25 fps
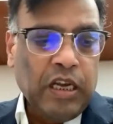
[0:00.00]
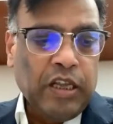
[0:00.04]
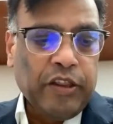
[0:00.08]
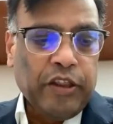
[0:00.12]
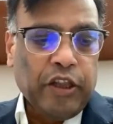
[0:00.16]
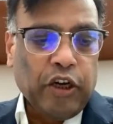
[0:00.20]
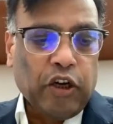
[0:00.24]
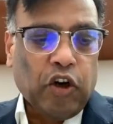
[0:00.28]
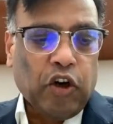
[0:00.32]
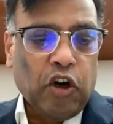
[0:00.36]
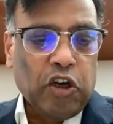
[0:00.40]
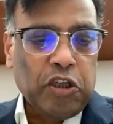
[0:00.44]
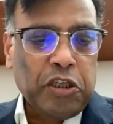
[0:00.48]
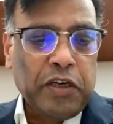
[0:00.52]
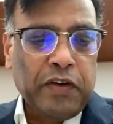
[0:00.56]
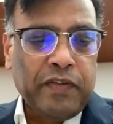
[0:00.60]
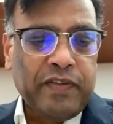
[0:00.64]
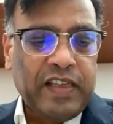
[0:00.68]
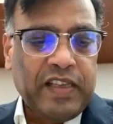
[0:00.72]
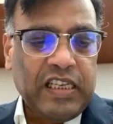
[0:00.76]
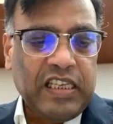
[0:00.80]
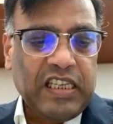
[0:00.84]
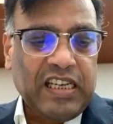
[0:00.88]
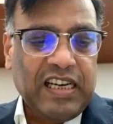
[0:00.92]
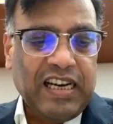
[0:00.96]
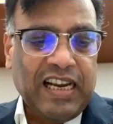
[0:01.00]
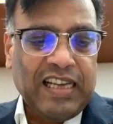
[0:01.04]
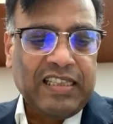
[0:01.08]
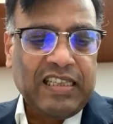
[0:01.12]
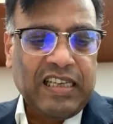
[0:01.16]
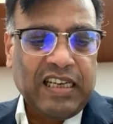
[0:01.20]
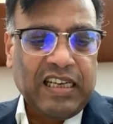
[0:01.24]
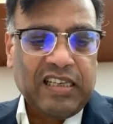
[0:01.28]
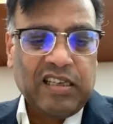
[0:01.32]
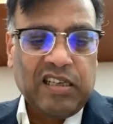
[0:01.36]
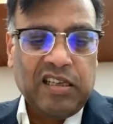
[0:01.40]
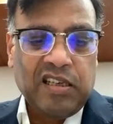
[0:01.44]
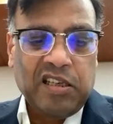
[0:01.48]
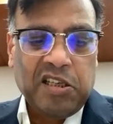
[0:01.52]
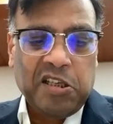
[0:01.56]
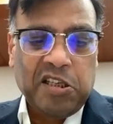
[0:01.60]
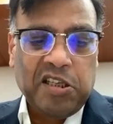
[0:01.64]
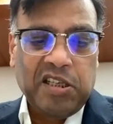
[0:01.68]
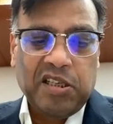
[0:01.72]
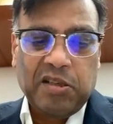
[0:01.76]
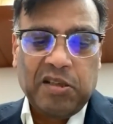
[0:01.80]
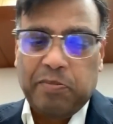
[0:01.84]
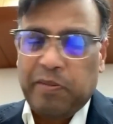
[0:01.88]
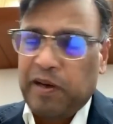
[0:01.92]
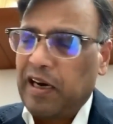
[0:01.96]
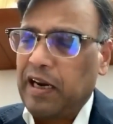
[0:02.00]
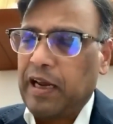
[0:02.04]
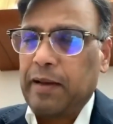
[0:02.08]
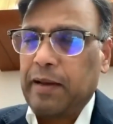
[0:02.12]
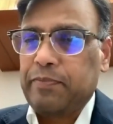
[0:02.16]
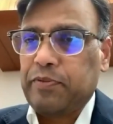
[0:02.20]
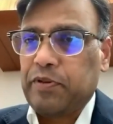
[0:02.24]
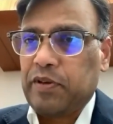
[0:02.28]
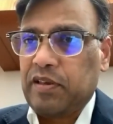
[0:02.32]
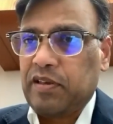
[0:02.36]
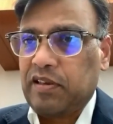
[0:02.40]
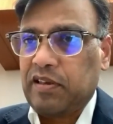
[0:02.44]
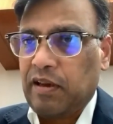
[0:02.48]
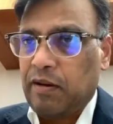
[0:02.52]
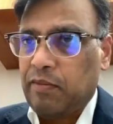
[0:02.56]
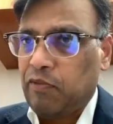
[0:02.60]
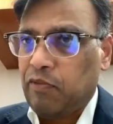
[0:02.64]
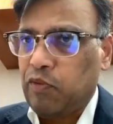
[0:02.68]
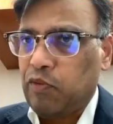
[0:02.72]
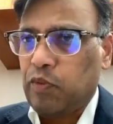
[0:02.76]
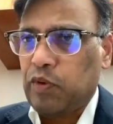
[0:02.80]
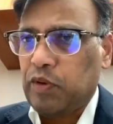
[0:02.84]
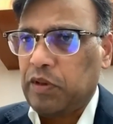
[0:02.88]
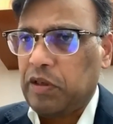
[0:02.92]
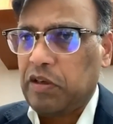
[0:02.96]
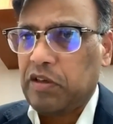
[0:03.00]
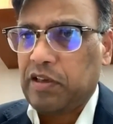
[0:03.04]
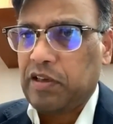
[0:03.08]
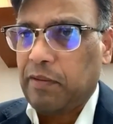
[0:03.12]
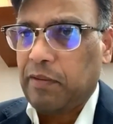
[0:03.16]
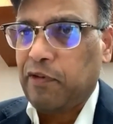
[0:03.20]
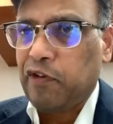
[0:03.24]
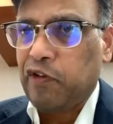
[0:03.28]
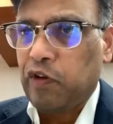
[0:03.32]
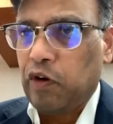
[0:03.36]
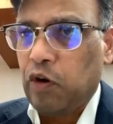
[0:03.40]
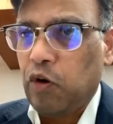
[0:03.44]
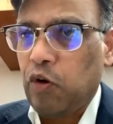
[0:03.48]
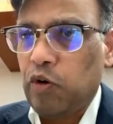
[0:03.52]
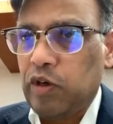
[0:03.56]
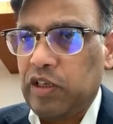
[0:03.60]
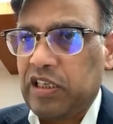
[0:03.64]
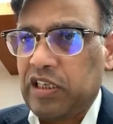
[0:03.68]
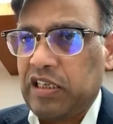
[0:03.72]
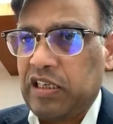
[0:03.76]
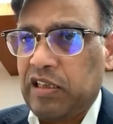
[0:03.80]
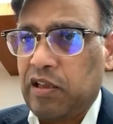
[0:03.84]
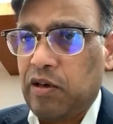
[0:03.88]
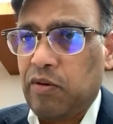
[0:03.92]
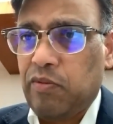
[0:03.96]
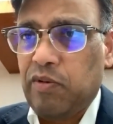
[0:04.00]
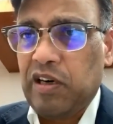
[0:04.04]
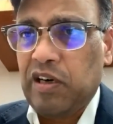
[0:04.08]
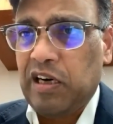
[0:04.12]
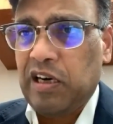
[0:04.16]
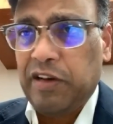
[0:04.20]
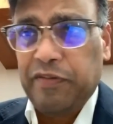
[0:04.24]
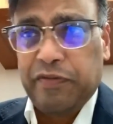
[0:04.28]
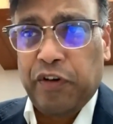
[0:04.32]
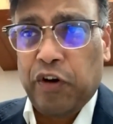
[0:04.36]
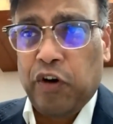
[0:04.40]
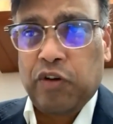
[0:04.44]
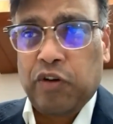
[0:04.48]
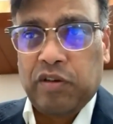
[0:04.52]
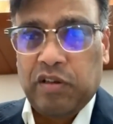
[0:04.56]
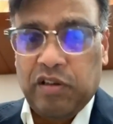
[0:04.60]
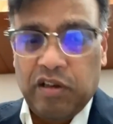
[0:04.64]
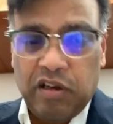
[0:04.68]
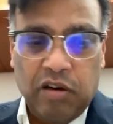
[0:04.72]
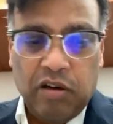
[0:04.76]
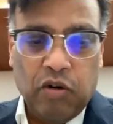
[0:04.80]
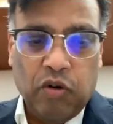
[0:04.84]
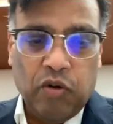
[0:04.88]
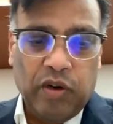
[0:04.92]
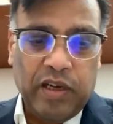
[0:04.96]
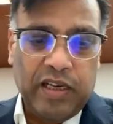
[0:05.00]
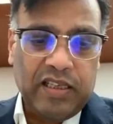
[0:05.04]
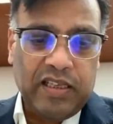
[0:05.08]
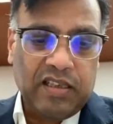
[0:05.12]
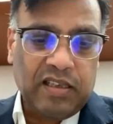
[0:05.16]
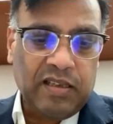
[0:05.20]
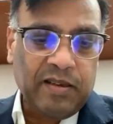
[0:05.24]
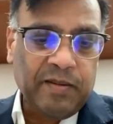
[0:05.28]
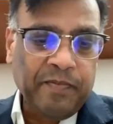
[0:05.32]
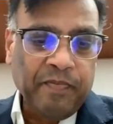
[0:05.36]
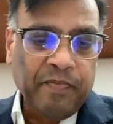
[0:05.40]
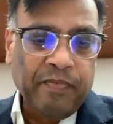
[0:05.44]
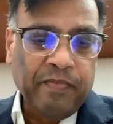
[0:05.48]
The cost of these transactions is perhaps some of the lowest in the world, if not the lowest.